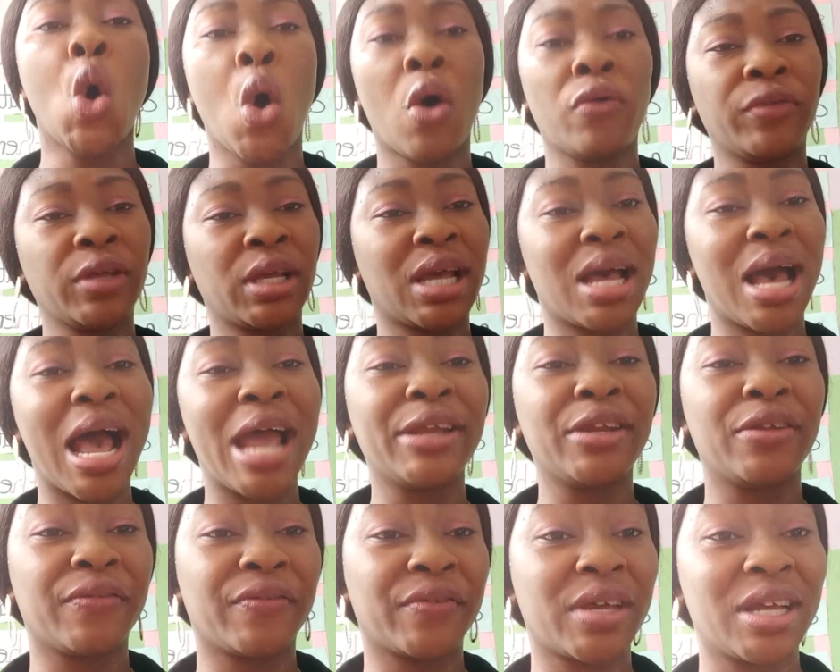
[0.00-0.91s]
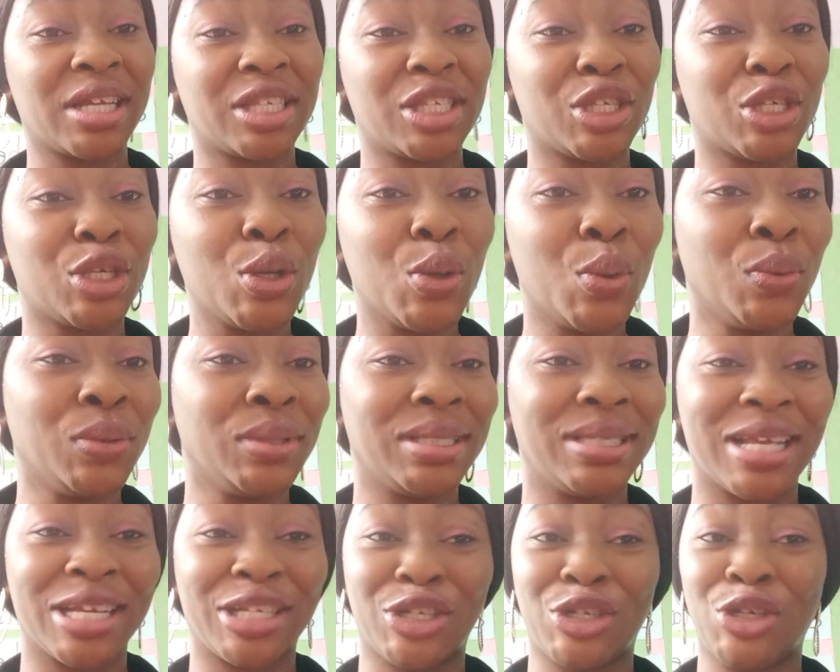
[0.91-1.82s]
of the kind of
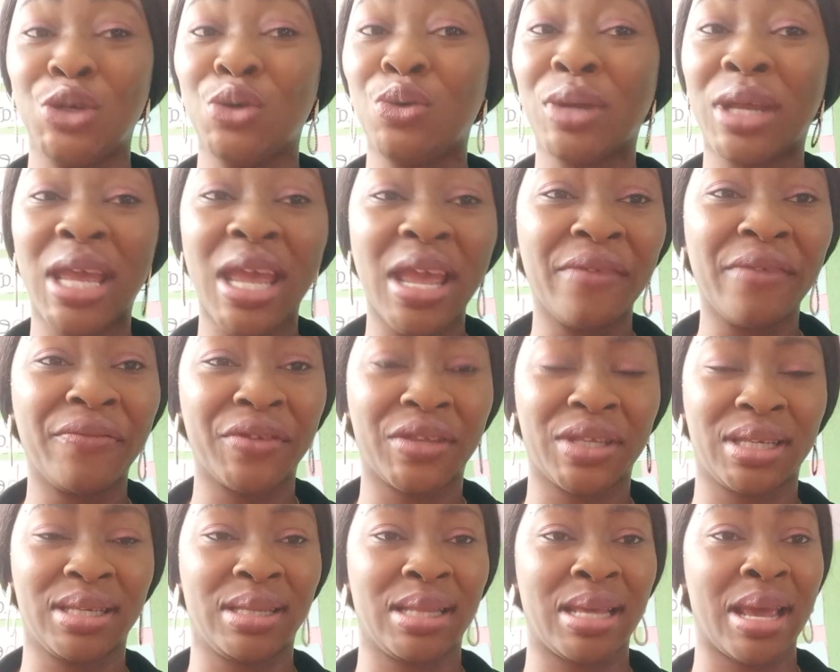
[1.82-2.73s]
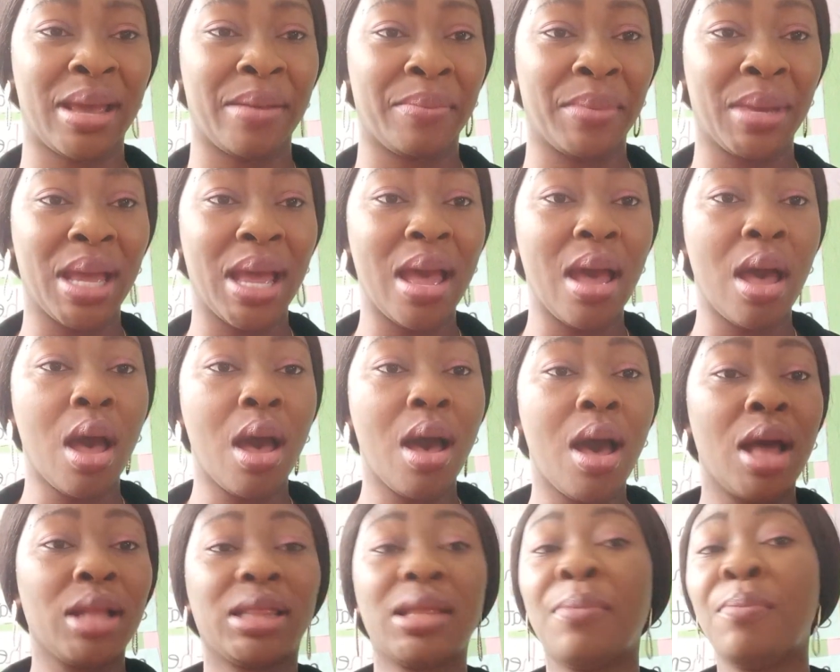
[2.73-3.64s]
cartoons that you give to them.
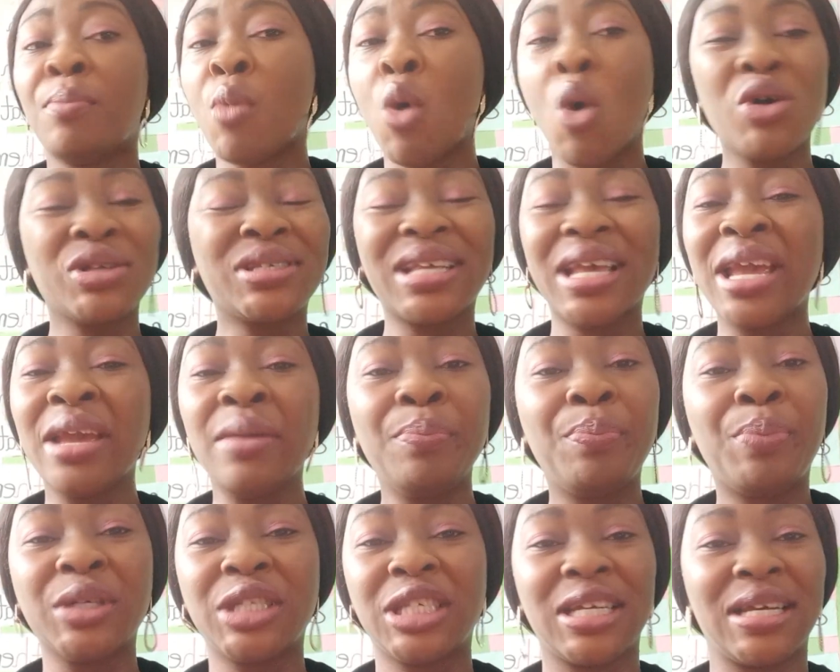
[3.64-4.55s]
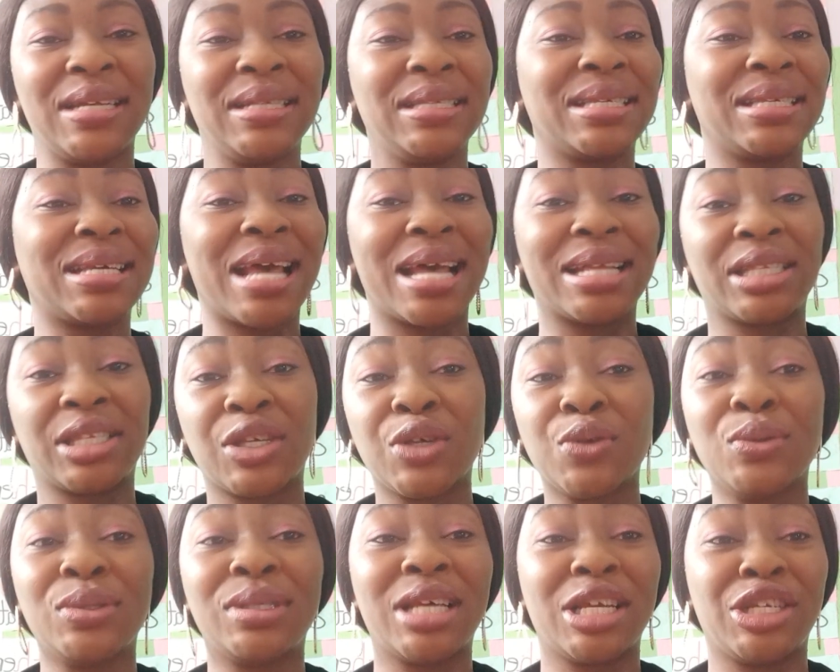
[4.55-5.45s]
The most important
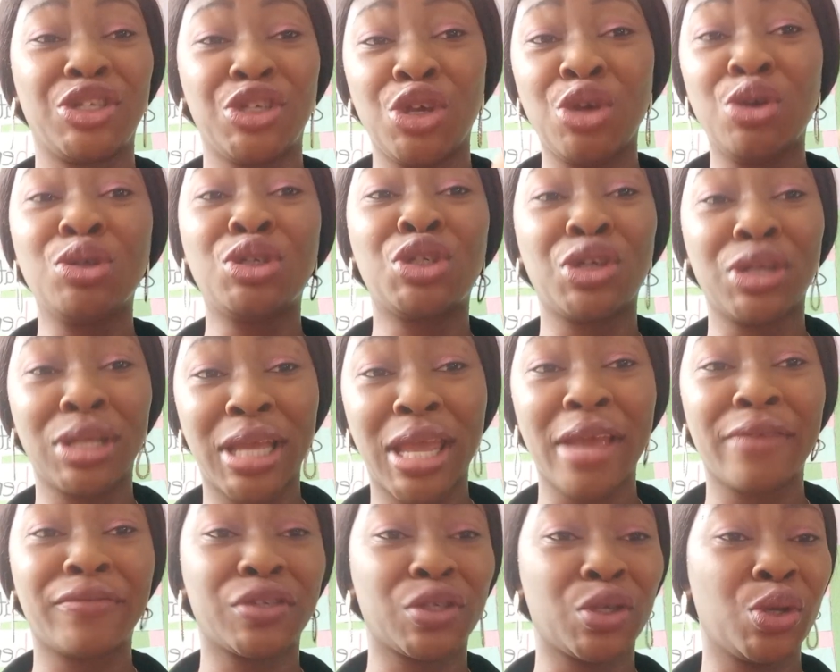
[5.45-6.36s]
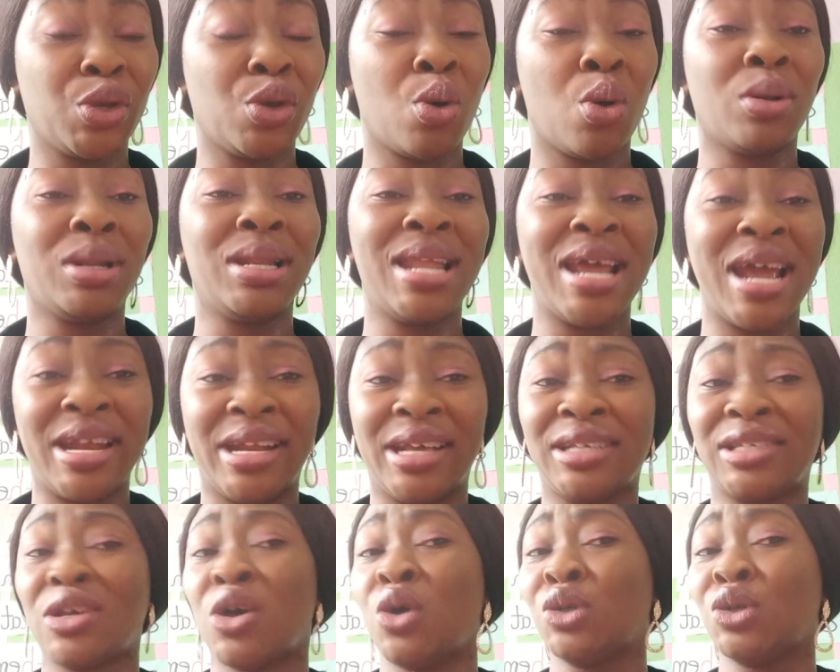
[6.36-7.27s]
cartoons that you should give to your
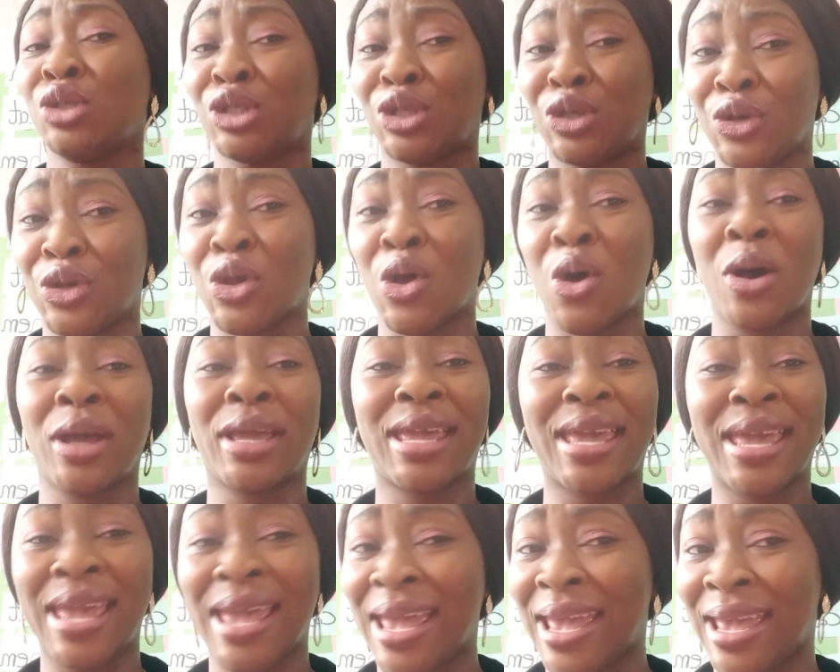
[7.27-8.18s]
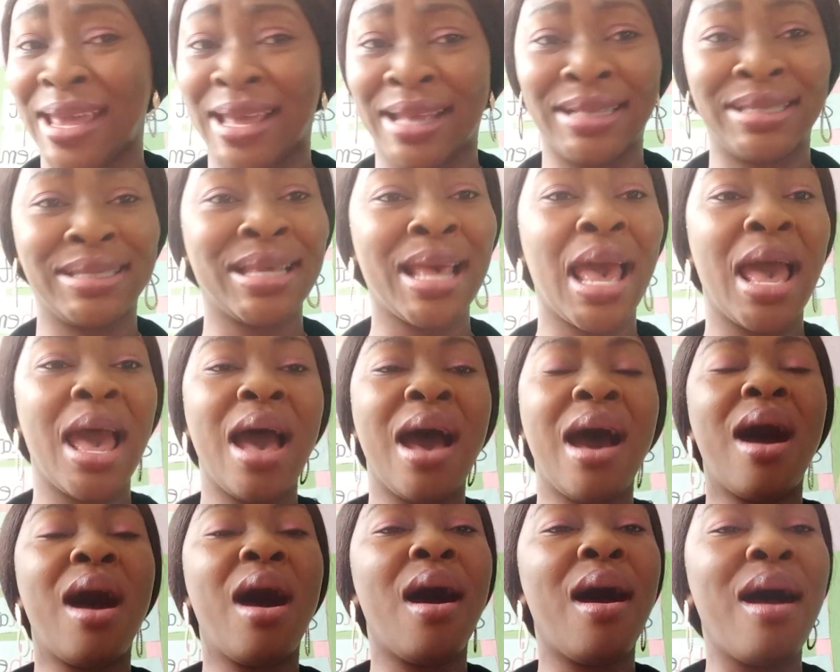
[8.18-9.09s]
learners or to your kids
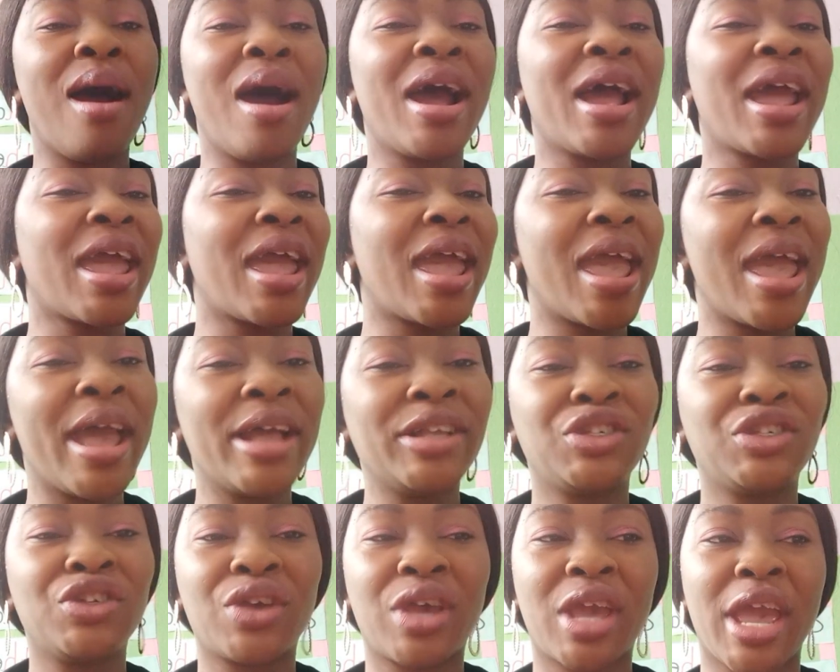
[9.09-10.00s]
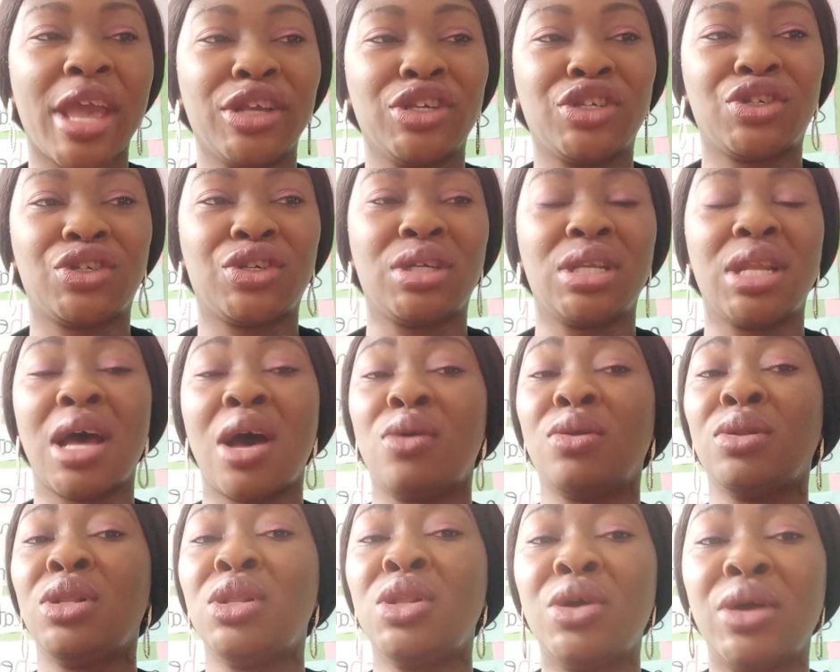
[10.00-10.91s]
are
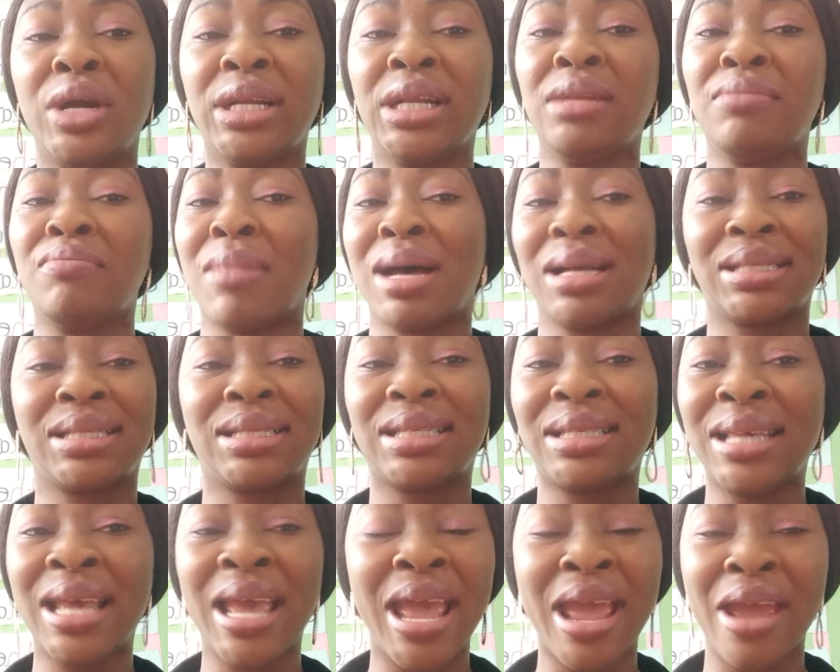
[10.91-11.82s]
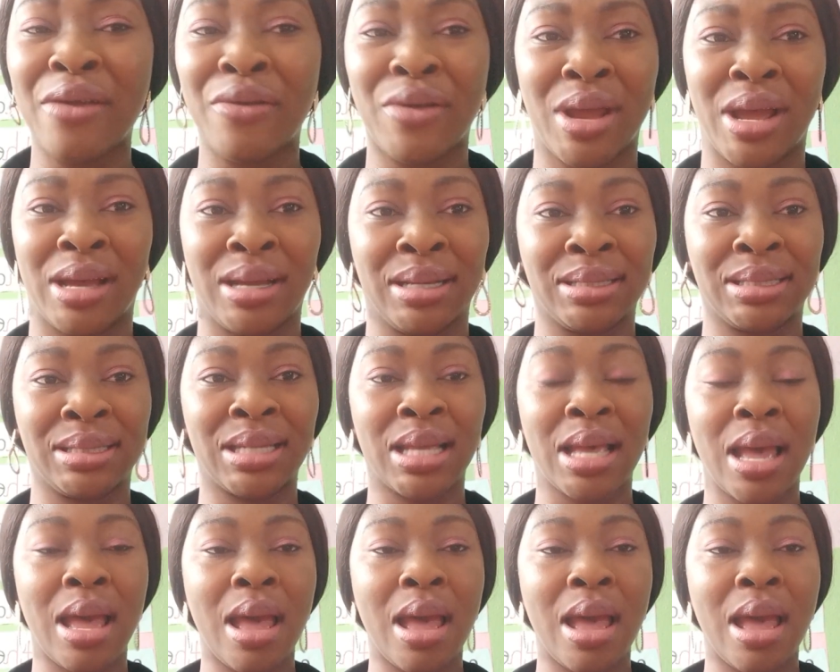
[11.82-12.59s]
educational learning materials.